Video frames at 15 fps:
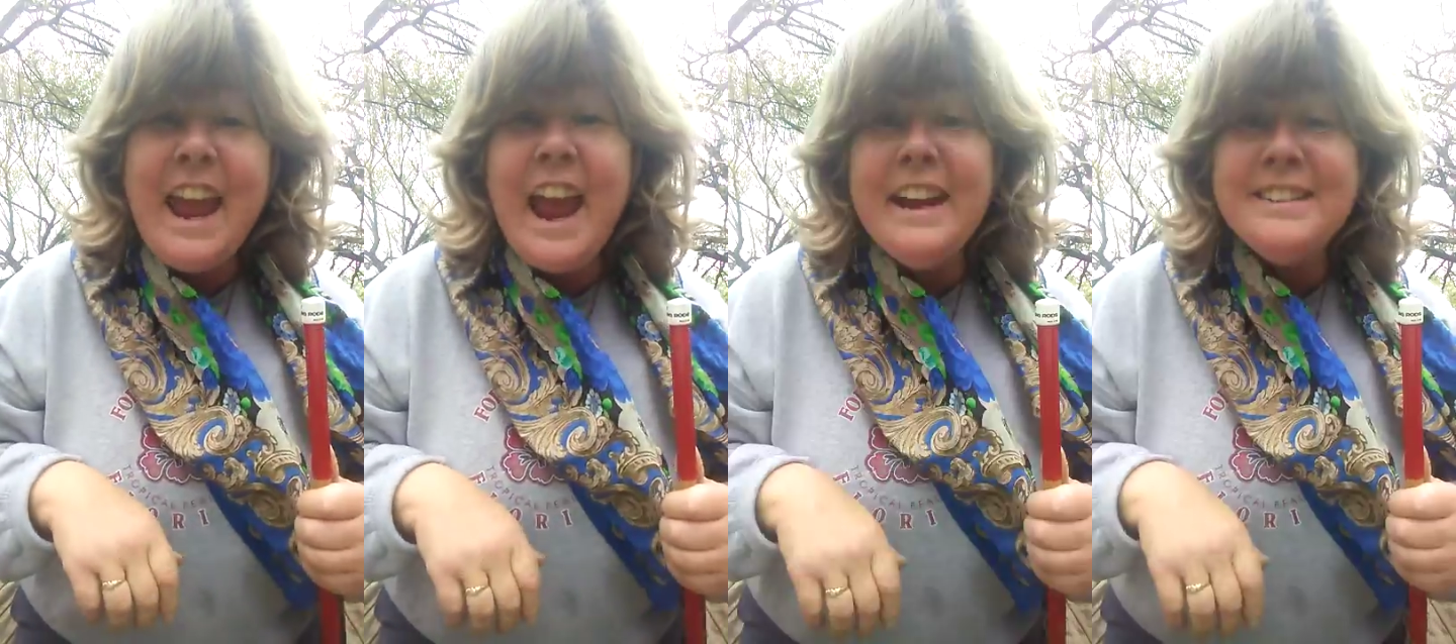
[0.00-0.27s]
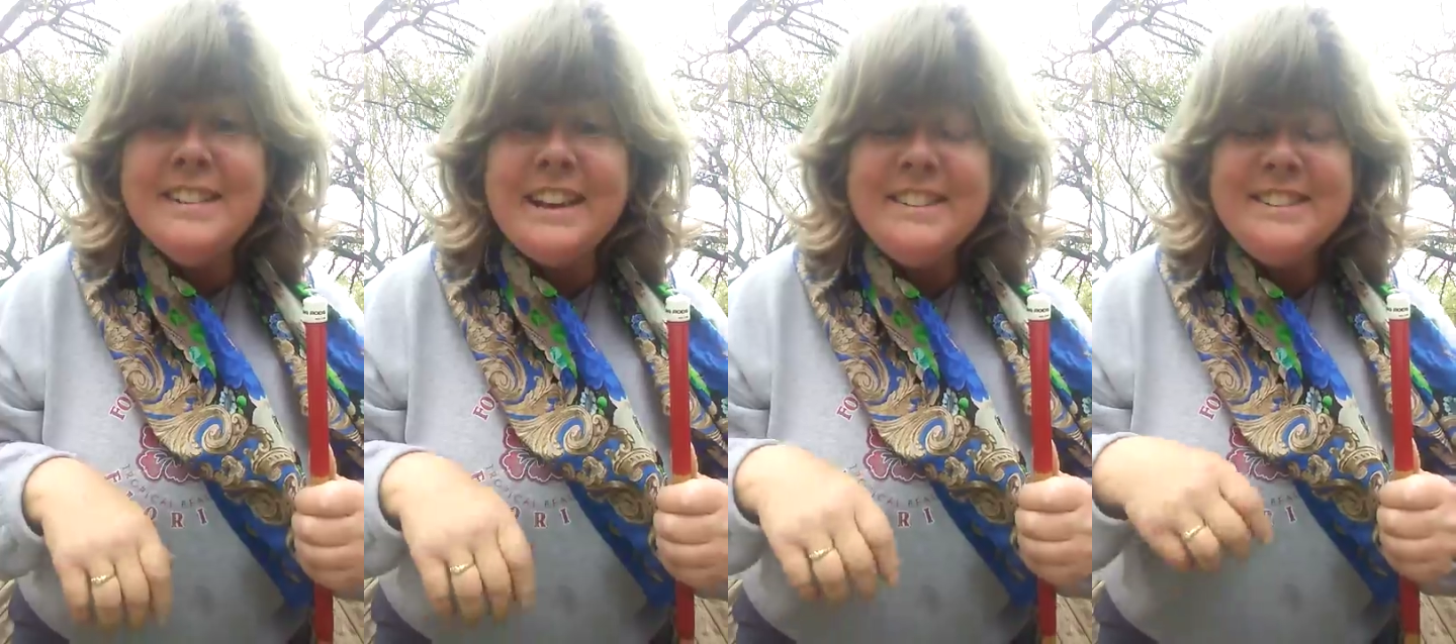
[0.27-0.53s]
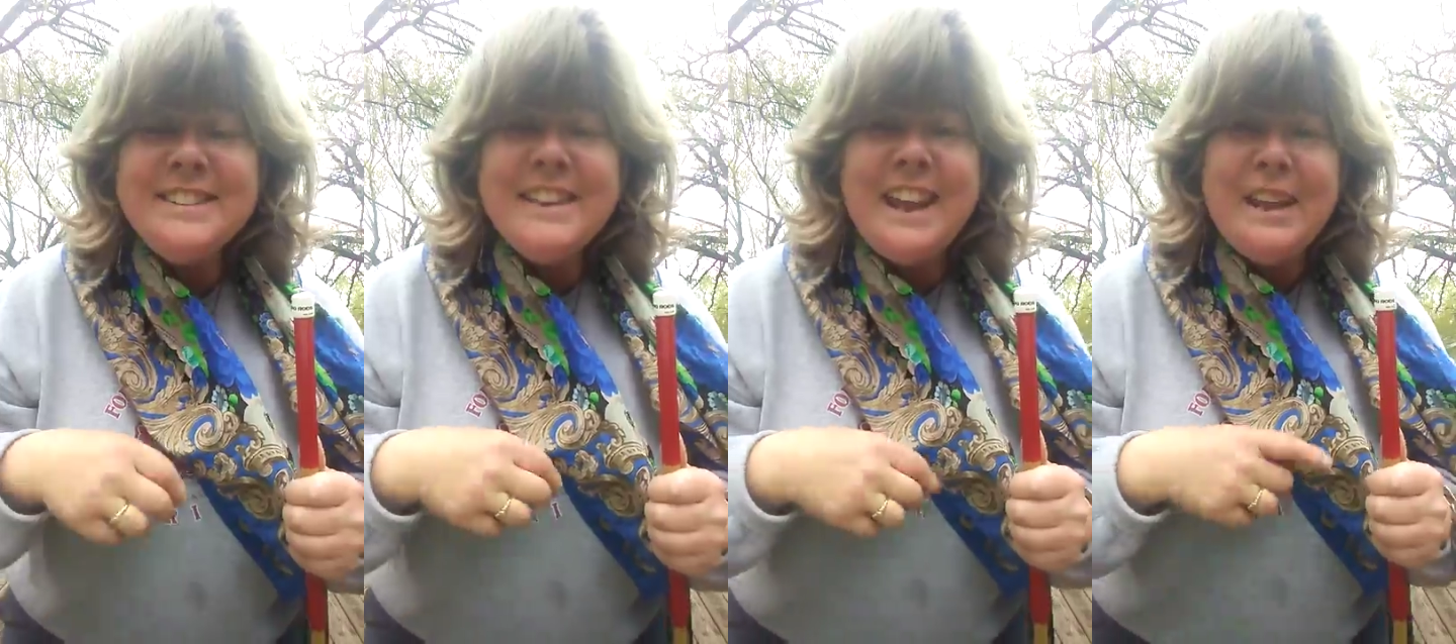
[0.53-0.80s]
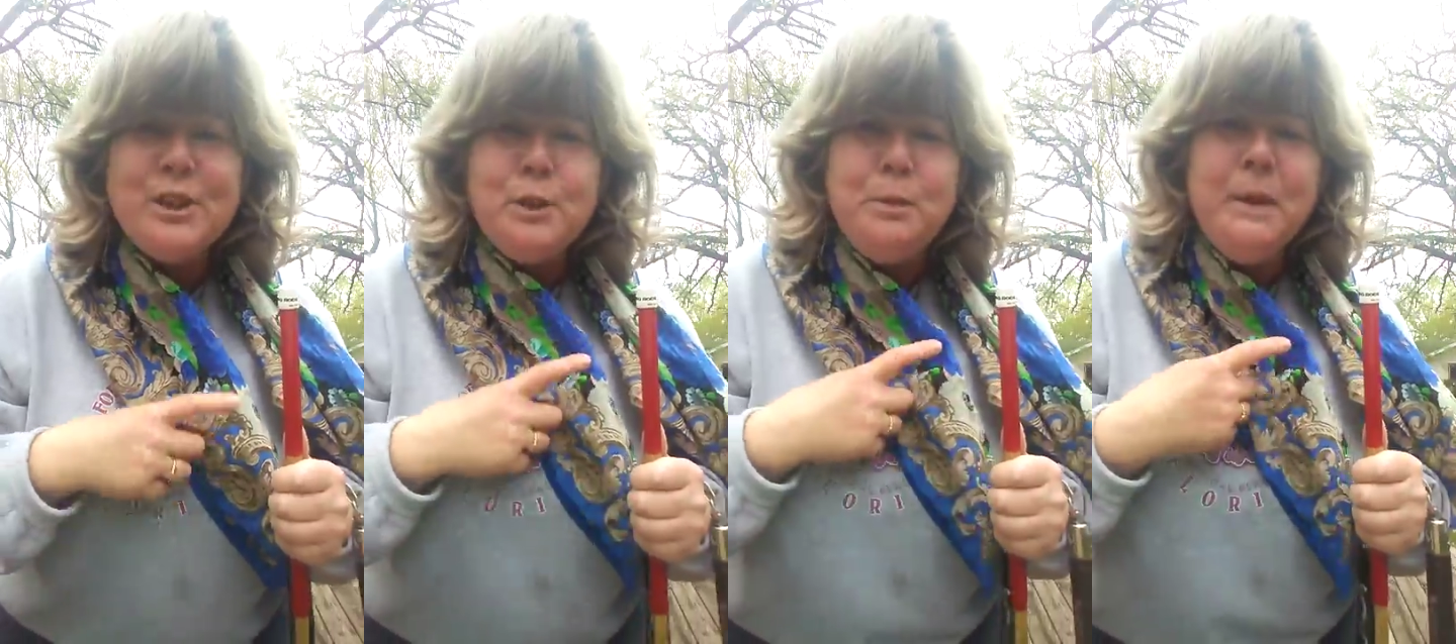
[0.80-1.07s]
dance, I just
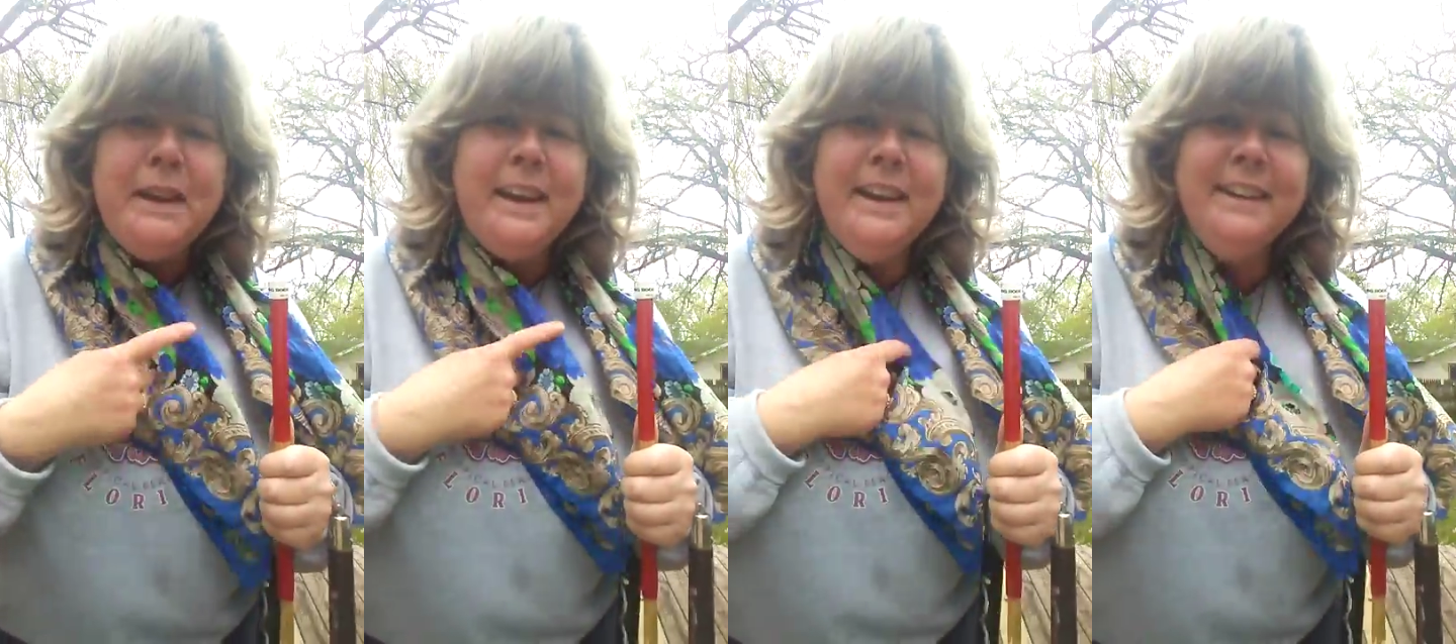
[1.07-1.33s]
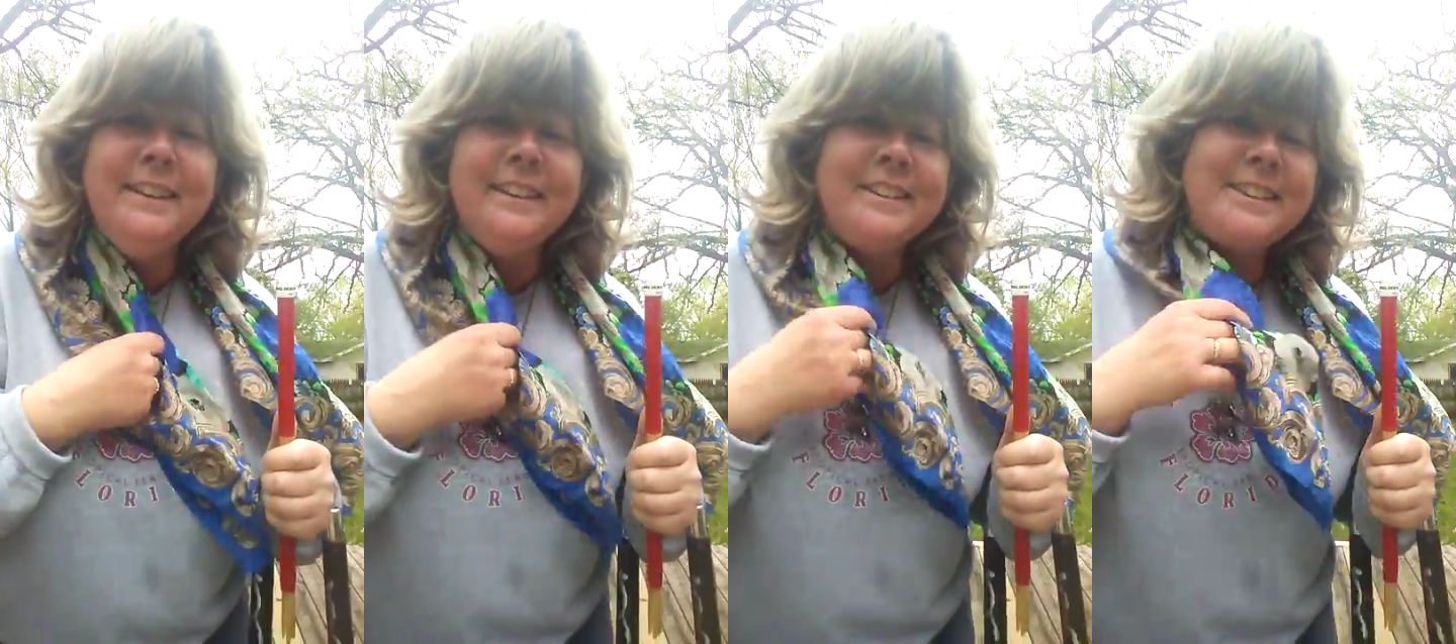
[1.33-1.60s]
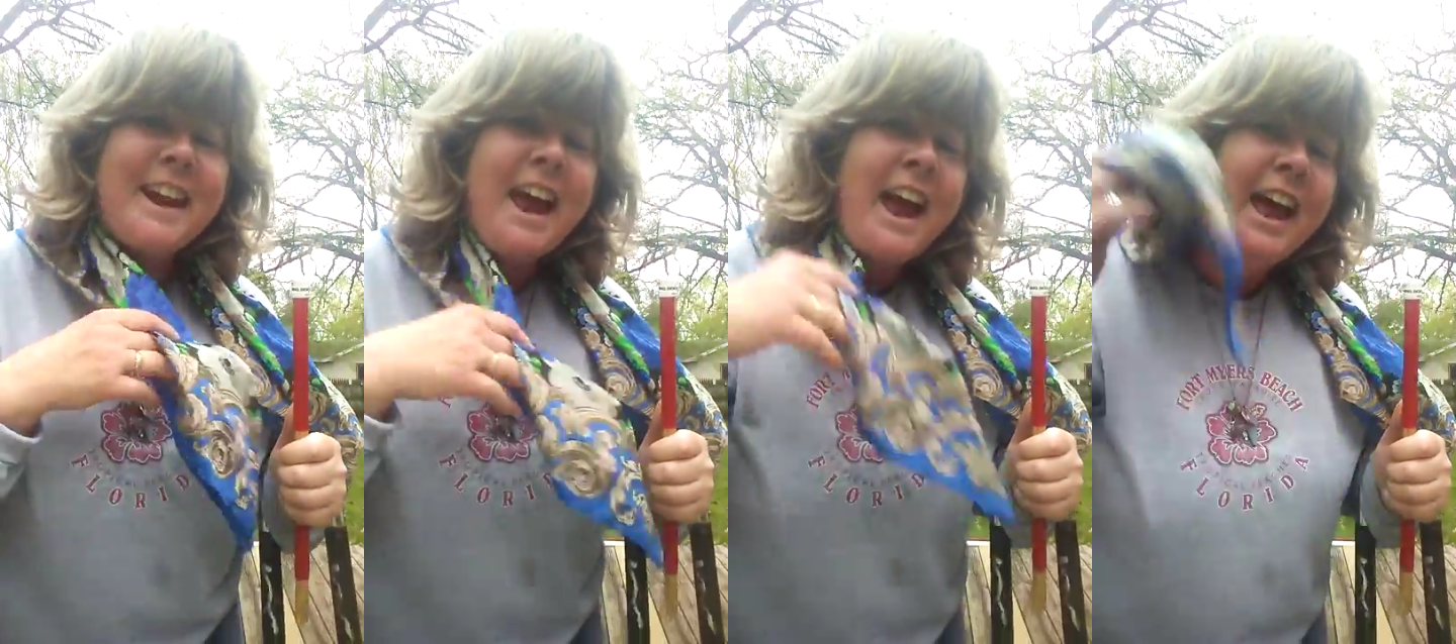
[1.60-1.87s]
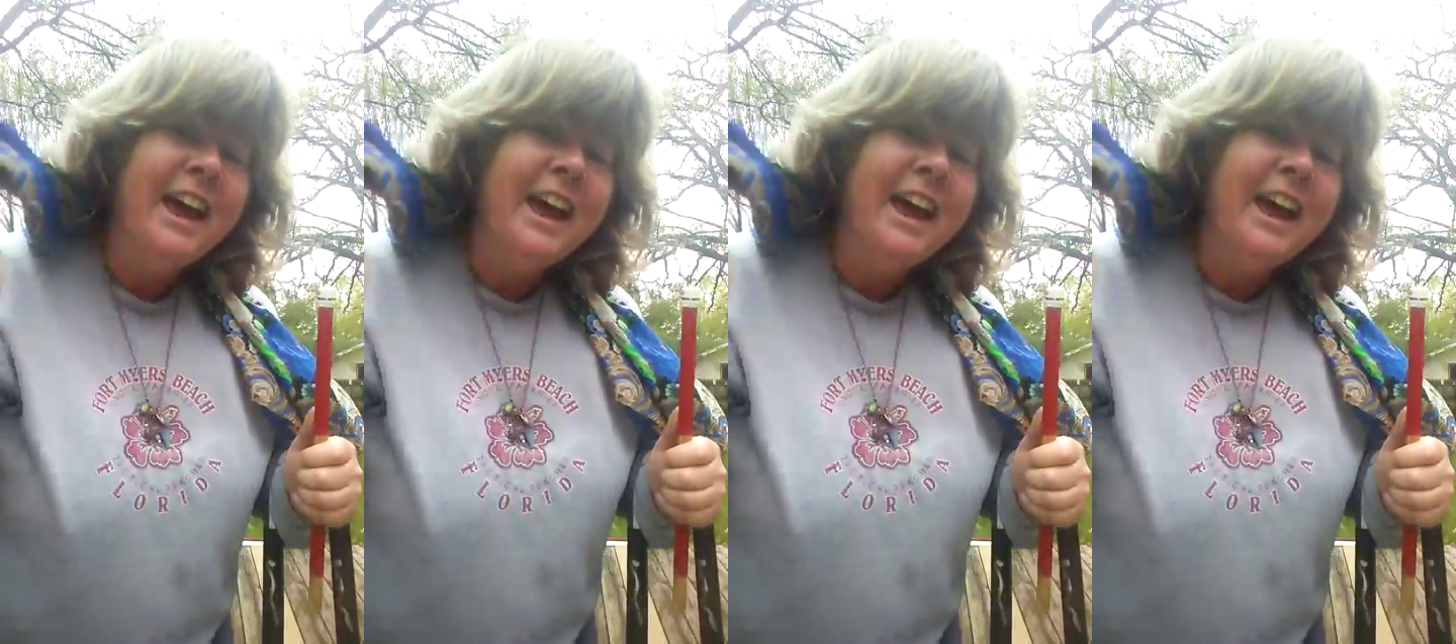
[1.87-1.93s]
can't speak English,